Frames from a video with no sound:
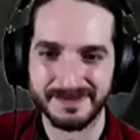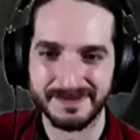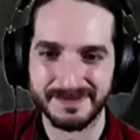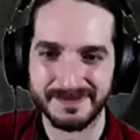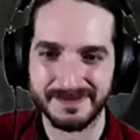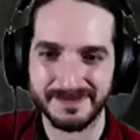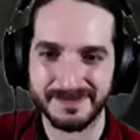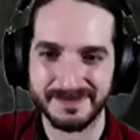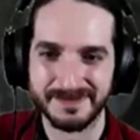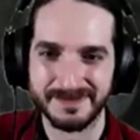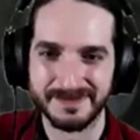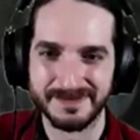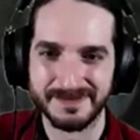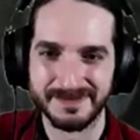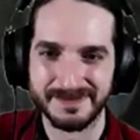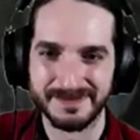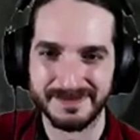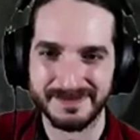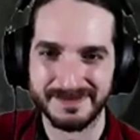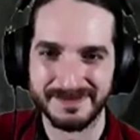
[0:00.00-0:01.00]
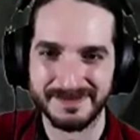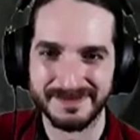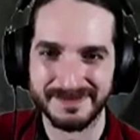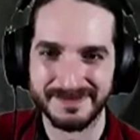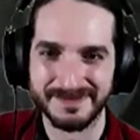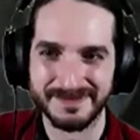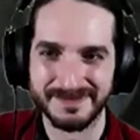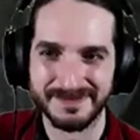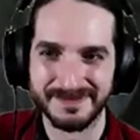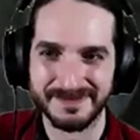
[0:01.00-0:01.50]

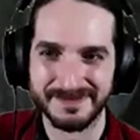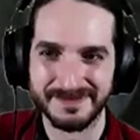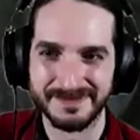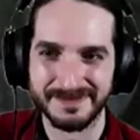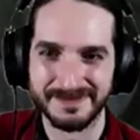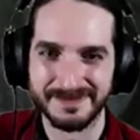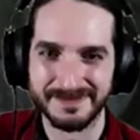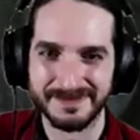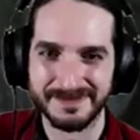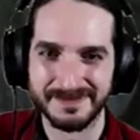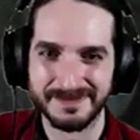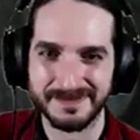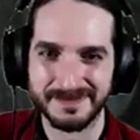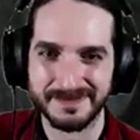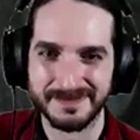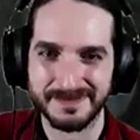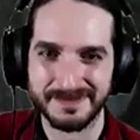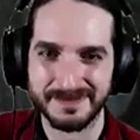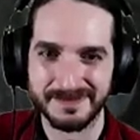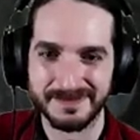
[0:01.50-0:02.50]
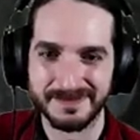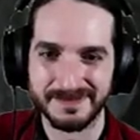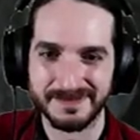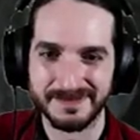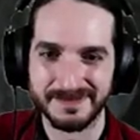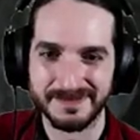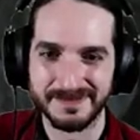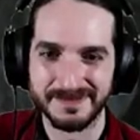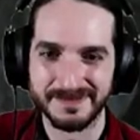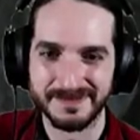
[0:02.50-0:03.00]

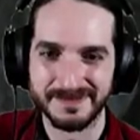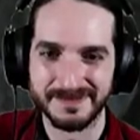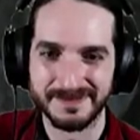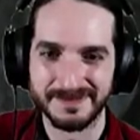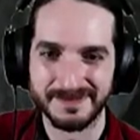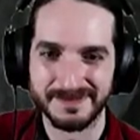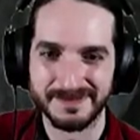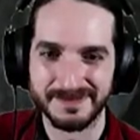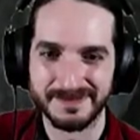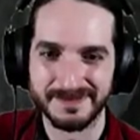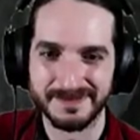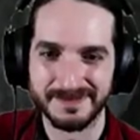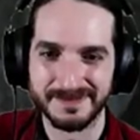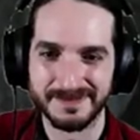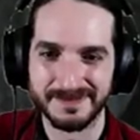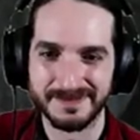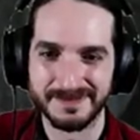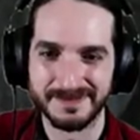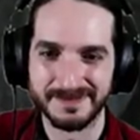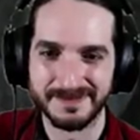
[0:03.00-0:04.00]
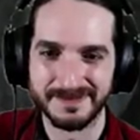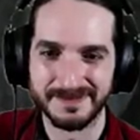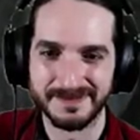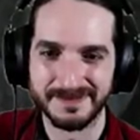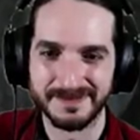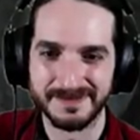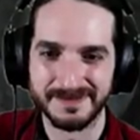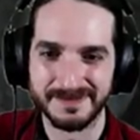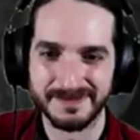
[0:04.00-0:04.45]
The person shown says nothing.